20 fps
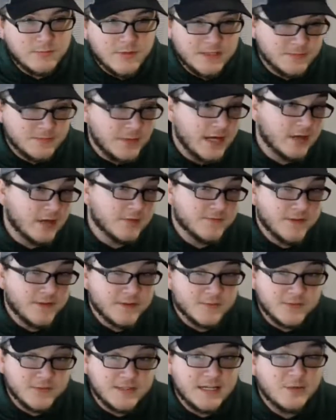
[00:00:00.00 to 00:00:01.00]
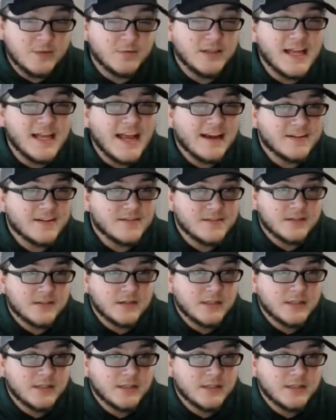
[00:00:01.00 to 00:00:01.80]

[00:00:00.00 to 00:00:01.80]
As Packers fans would say, relax